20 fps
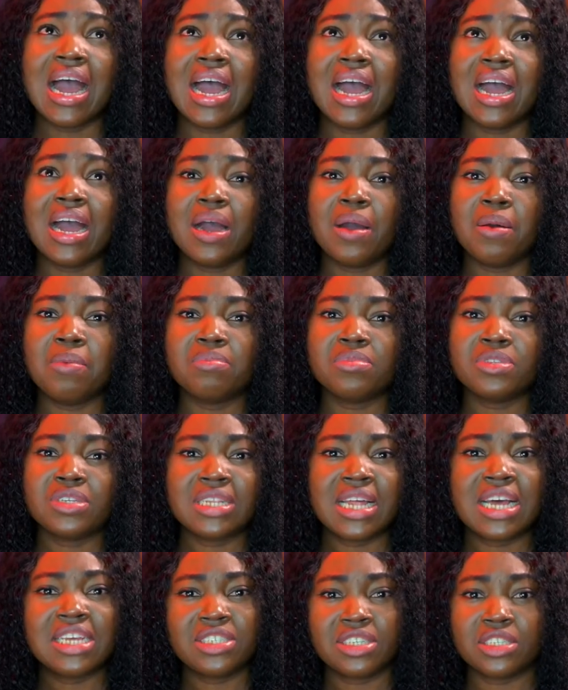So
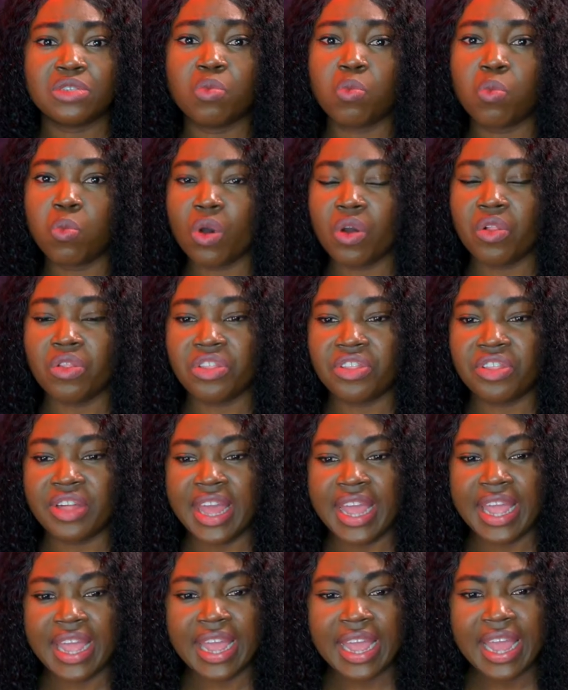that's just one
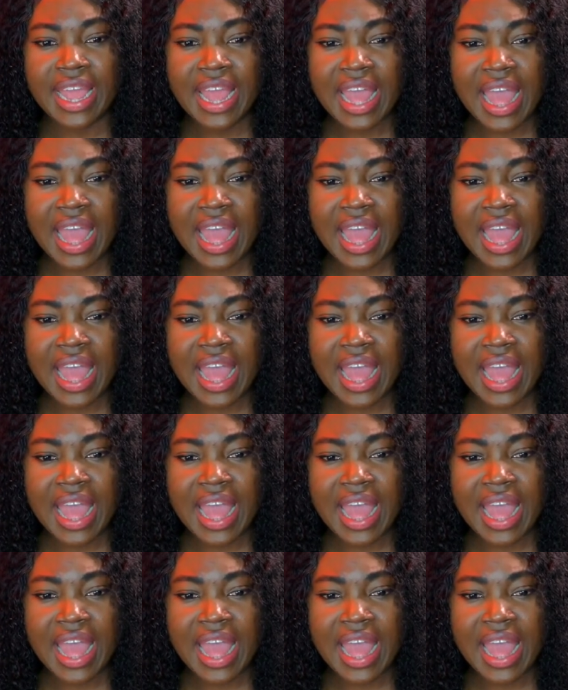thing.